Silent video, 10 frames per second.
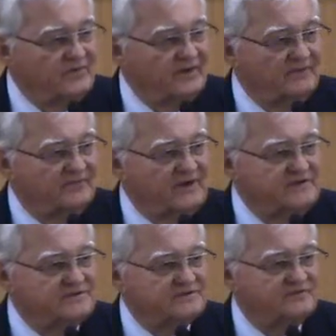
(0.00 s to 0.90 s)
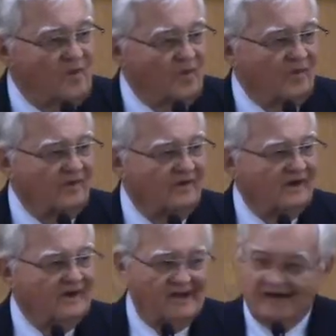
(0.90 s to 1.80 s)
in Ephesians 4.
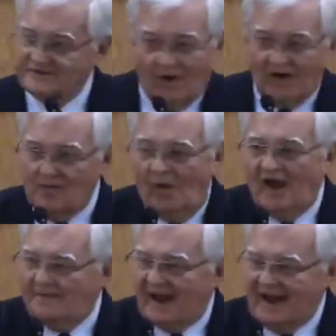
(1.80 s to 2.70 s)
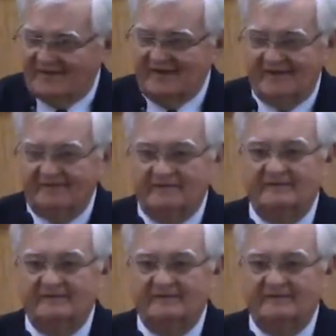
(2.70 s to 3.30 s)
There's only one by then.